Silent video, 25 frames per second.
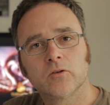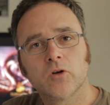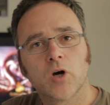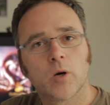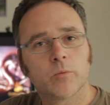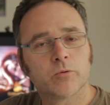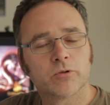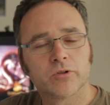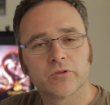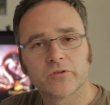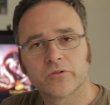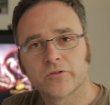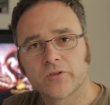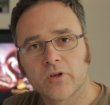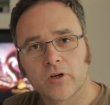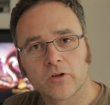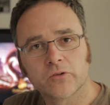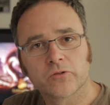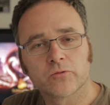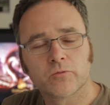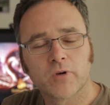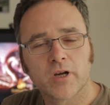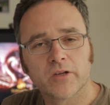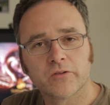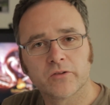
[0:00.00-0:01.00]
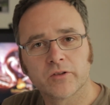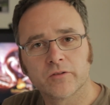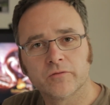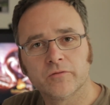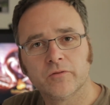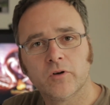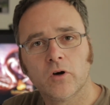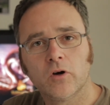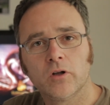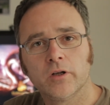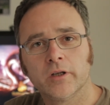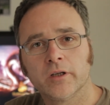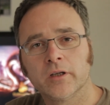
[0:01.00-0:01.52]
corporate stocks rising and
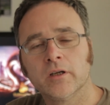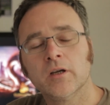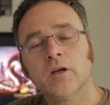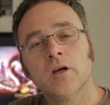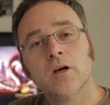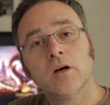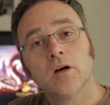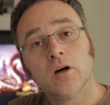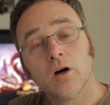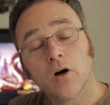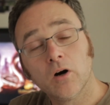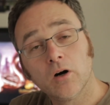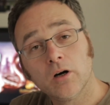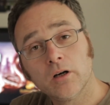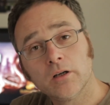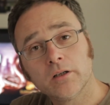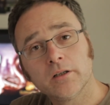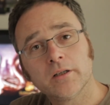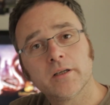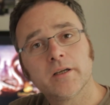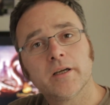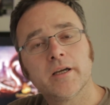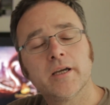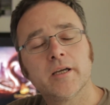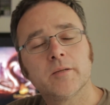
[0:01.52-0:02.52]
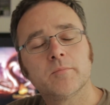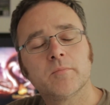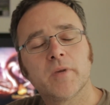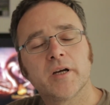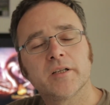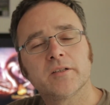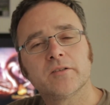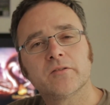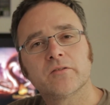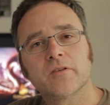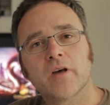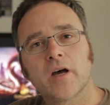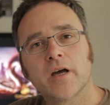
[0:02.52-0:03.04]
falling, or it
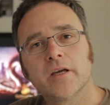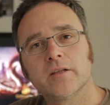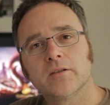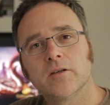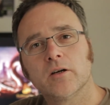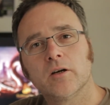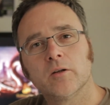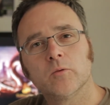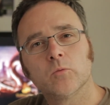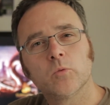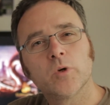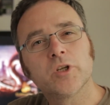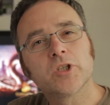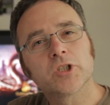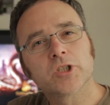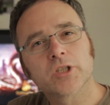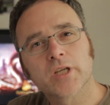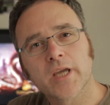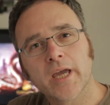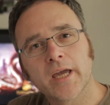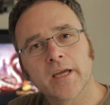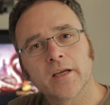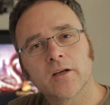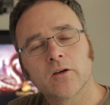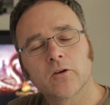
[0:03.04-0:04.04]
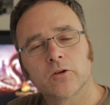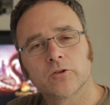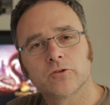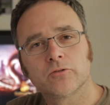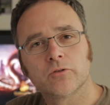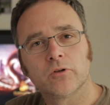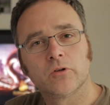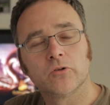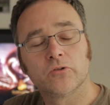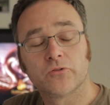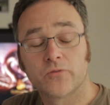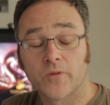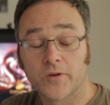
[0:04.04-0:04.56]
might decide on which gang
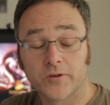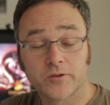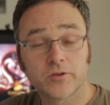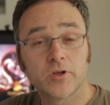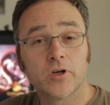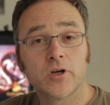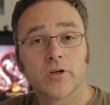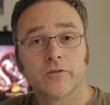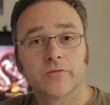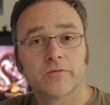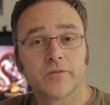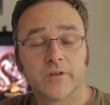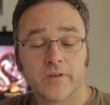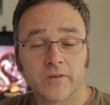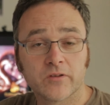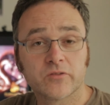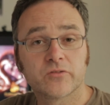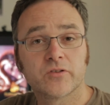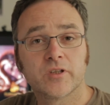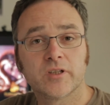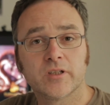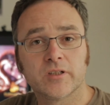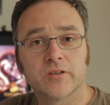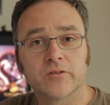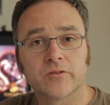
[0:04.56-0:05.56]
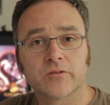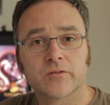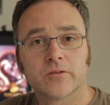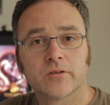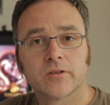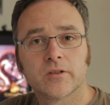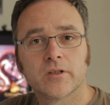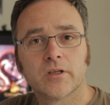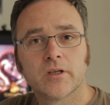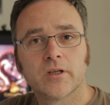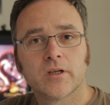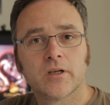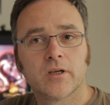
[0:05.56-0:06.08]
controls the turf in the cities.
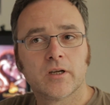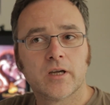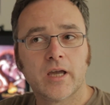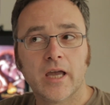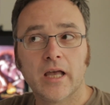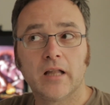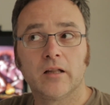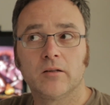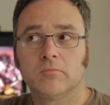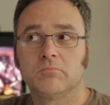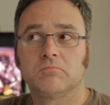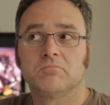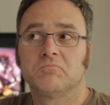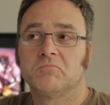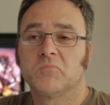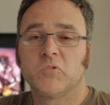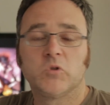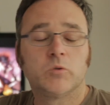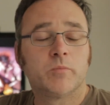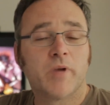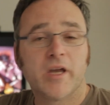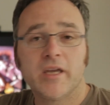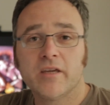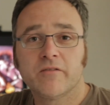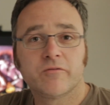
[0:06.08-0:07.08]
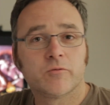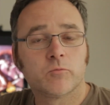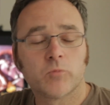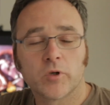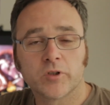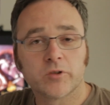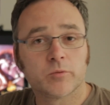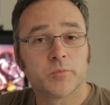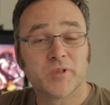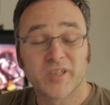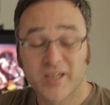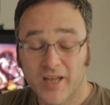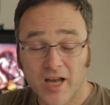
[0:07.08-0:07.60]
Hell, you may even
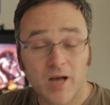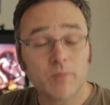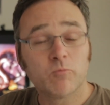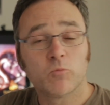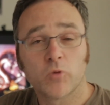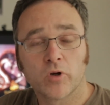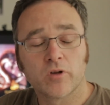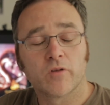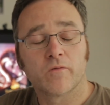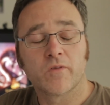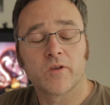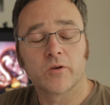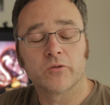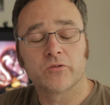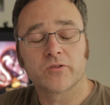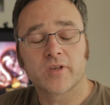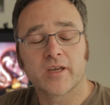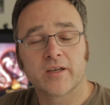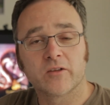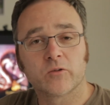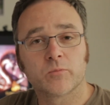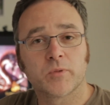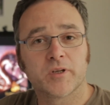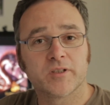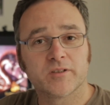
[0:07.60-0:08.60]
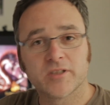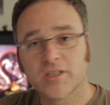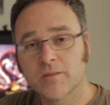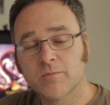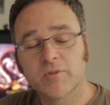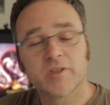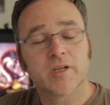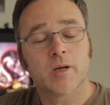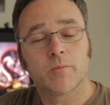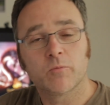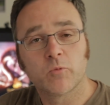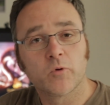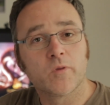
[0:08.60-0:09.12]
want to become one of those gangs by
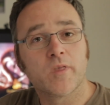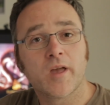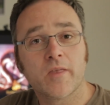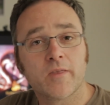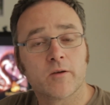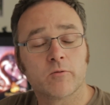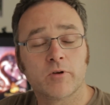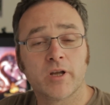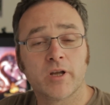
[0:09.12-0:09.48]
teaming up with other